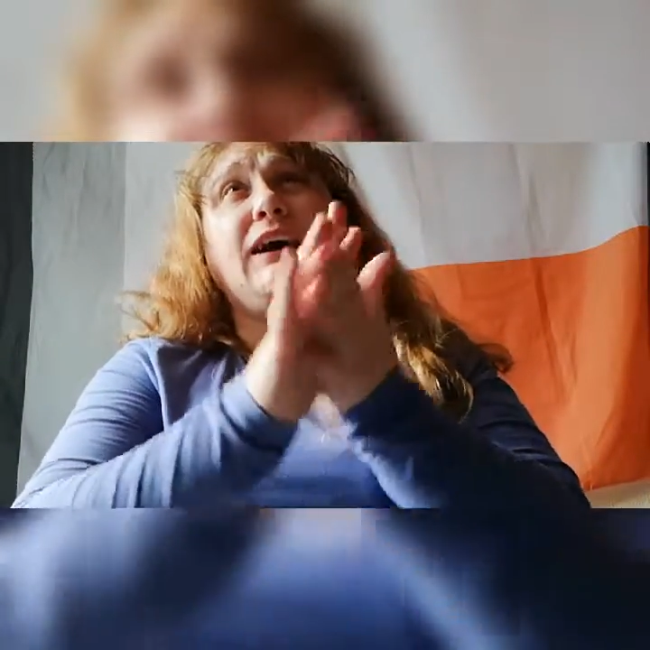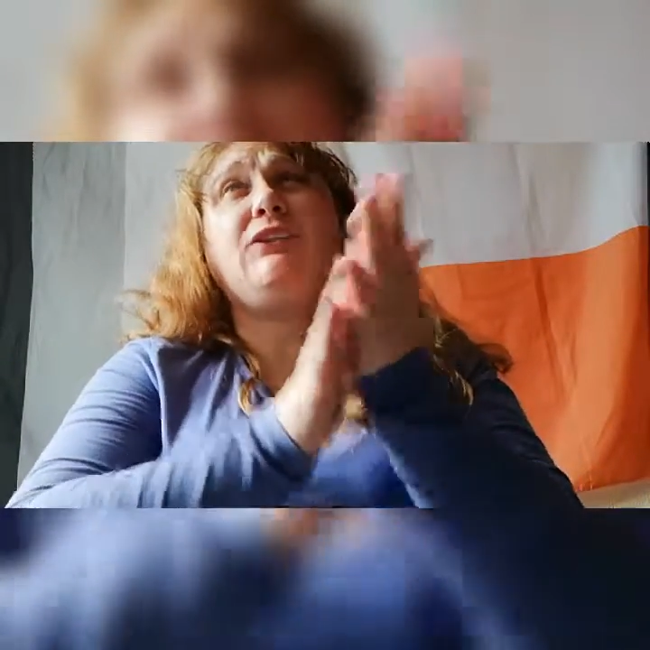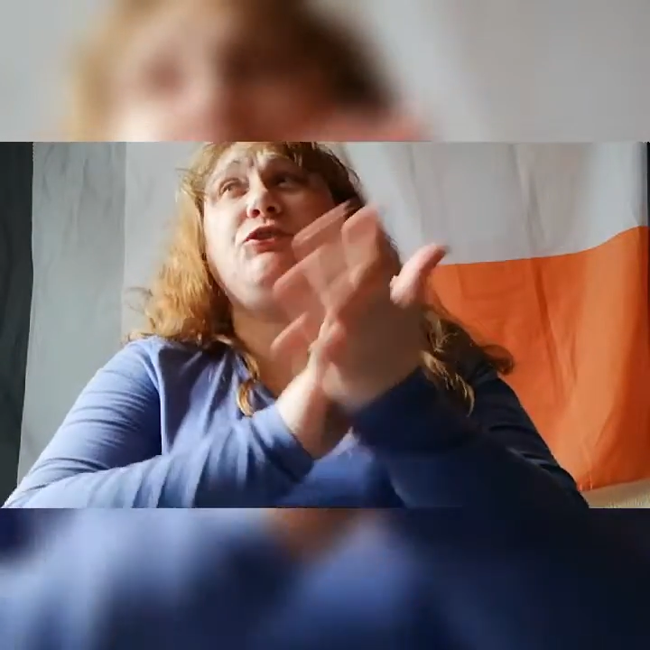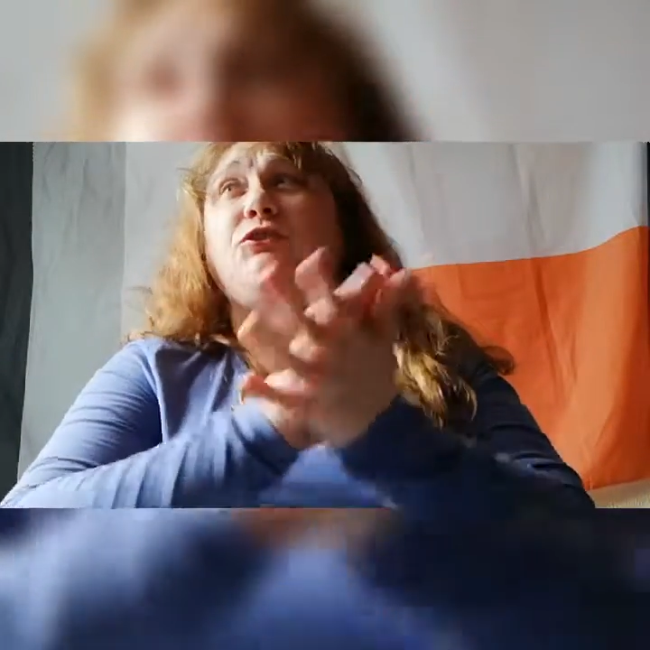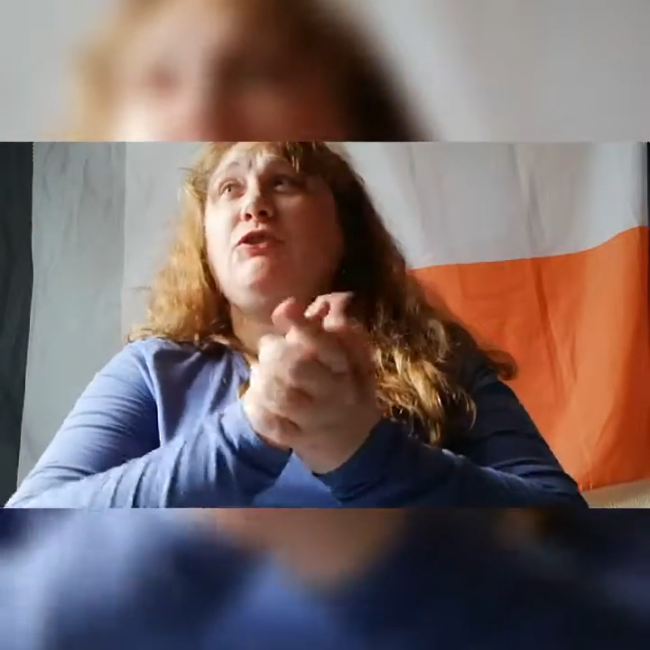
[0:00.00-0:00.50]

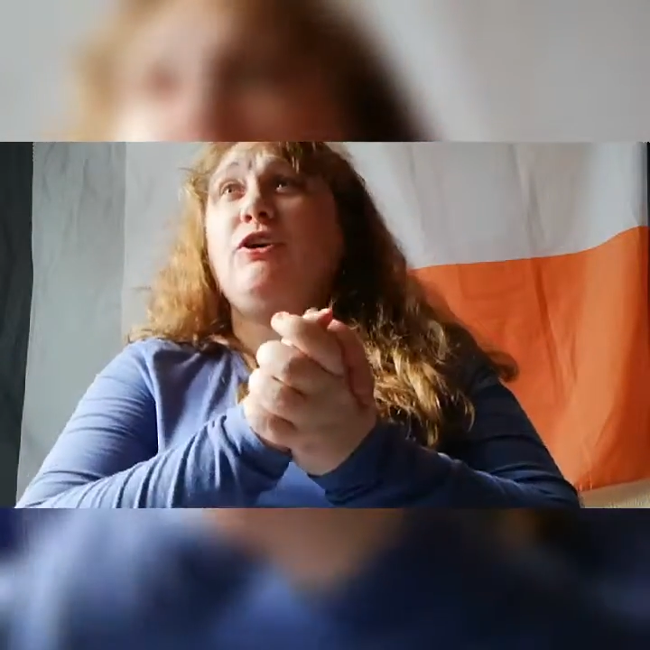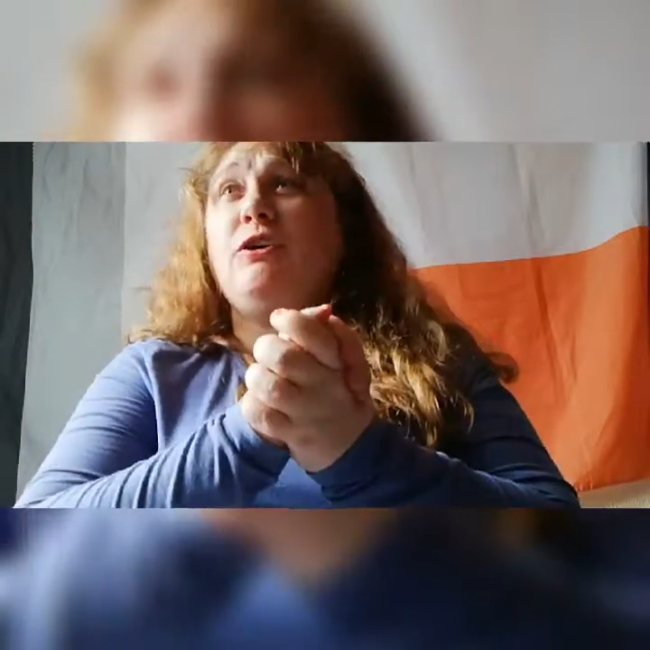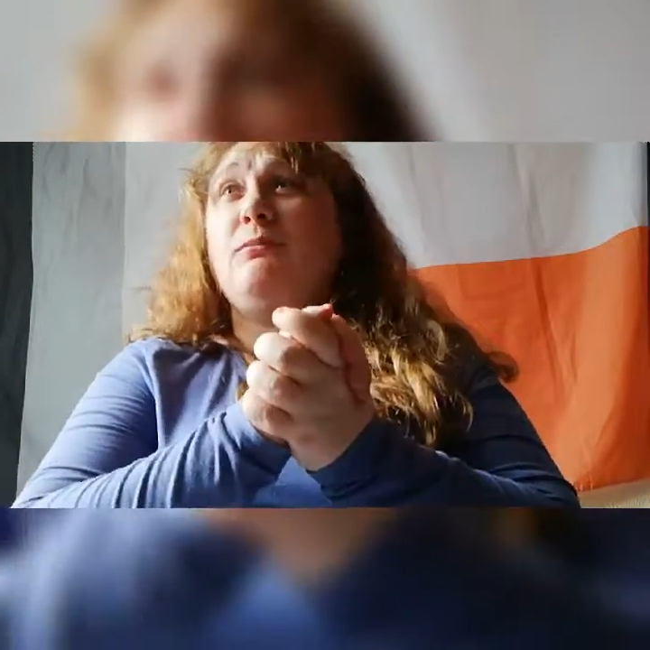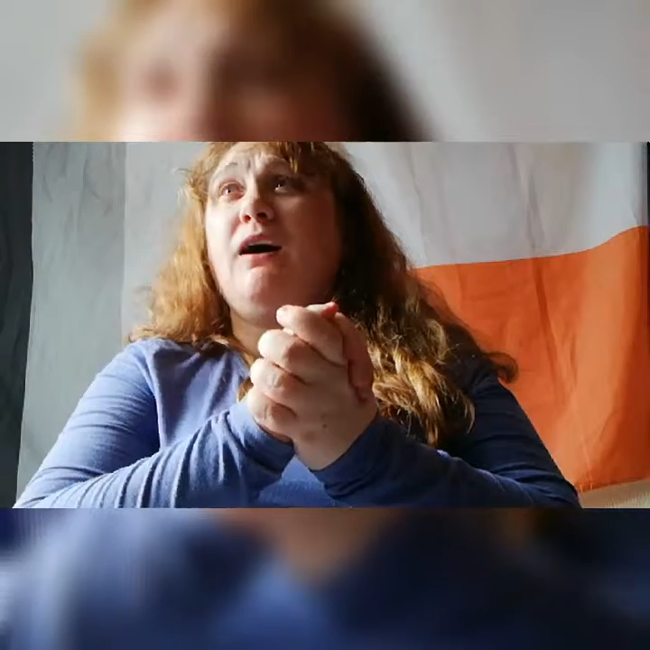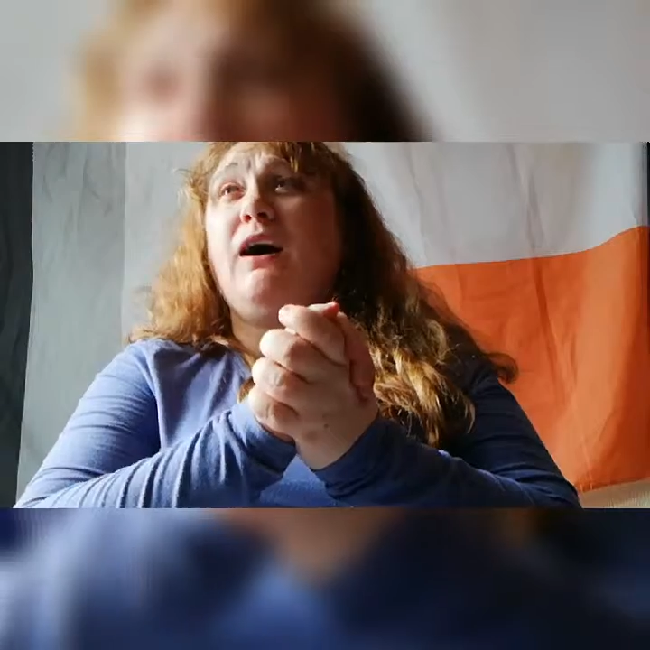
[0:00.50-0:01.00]
I'd do
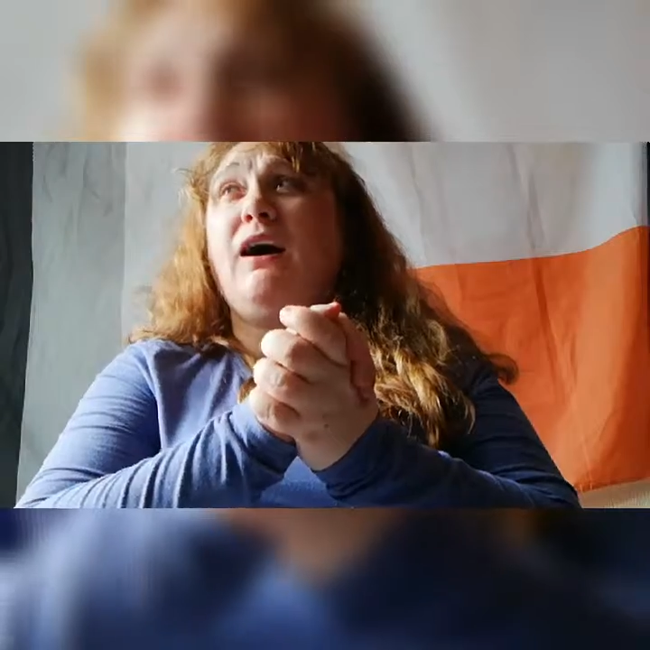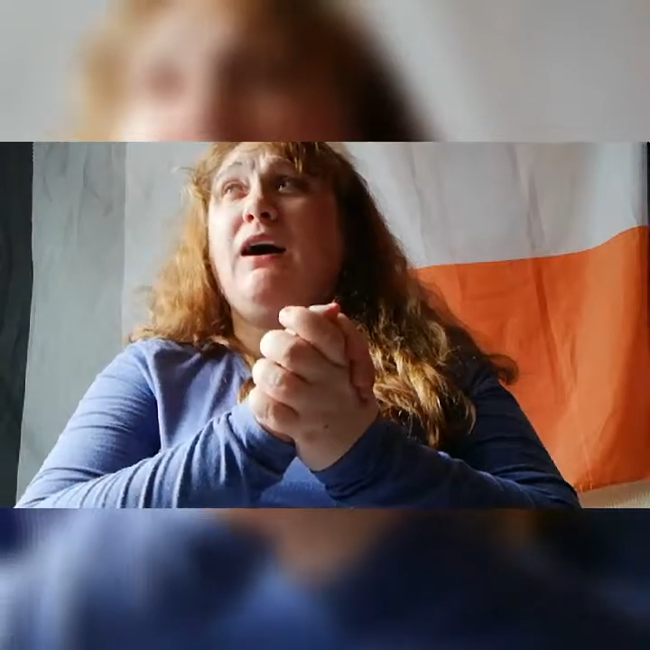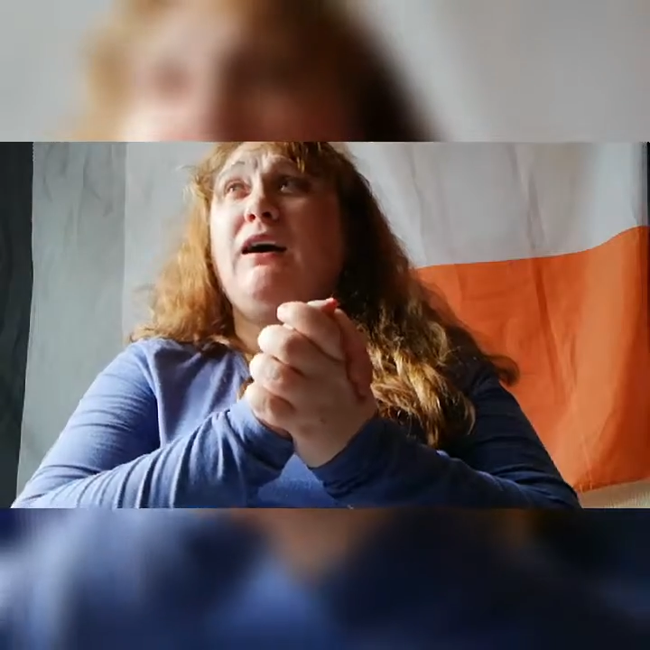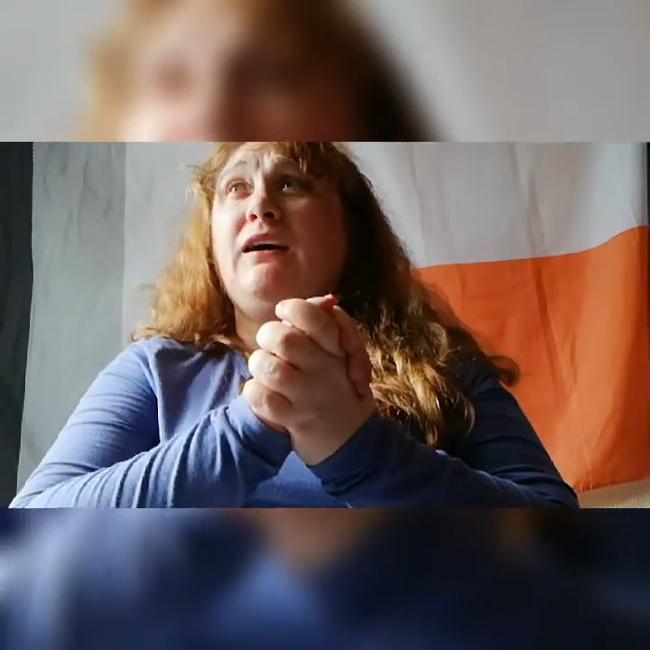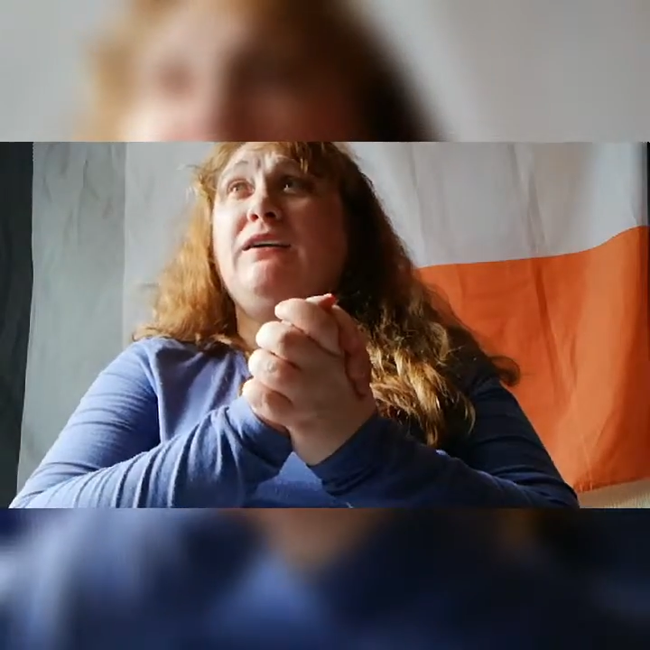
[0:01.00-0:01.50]
some
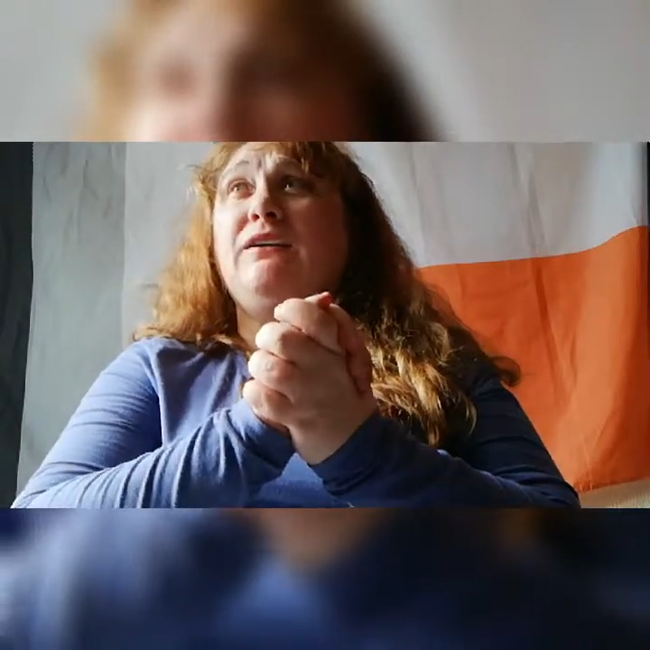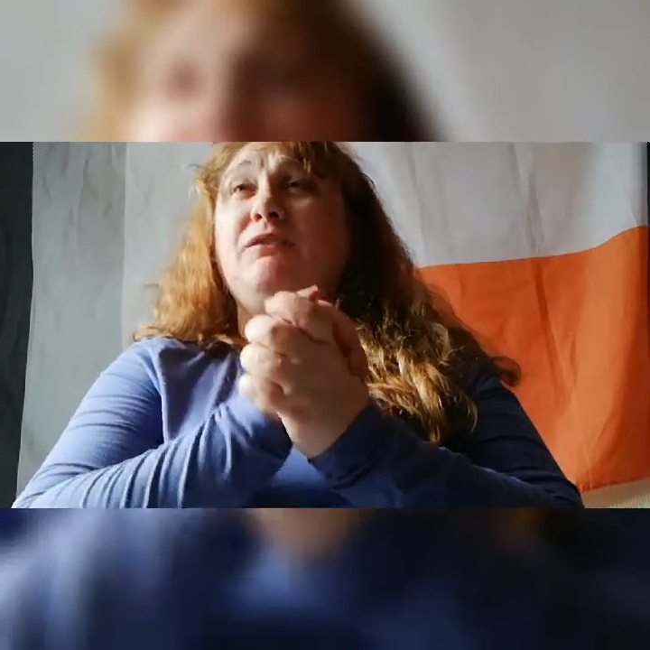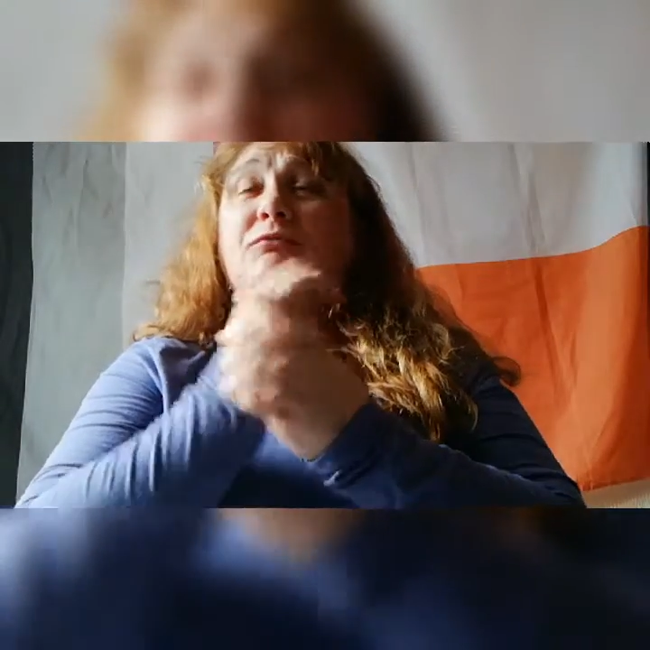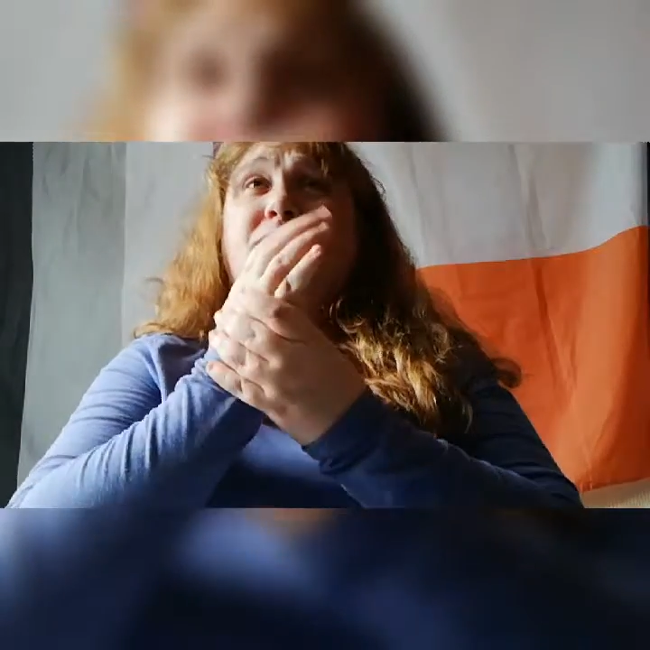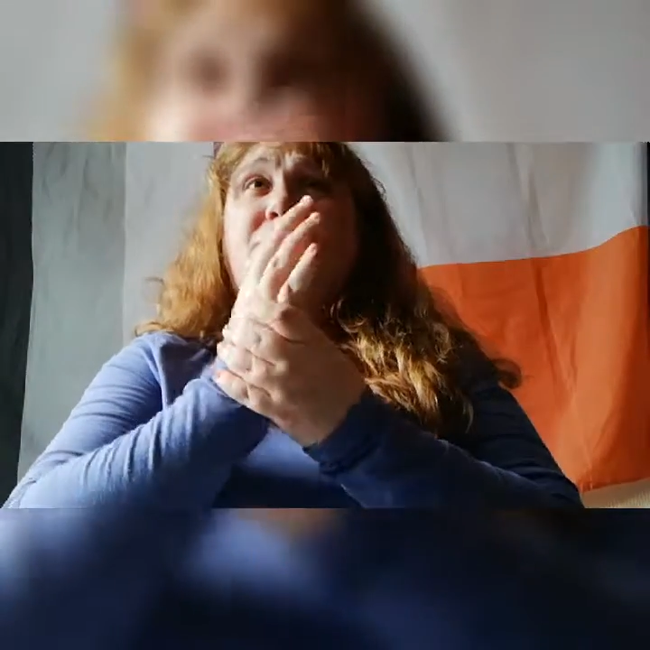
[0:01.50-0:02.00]

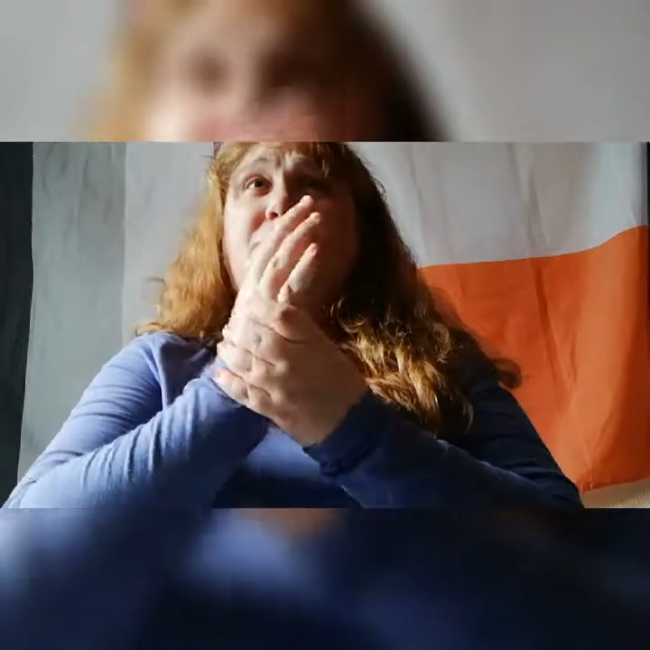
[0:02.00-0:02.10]
on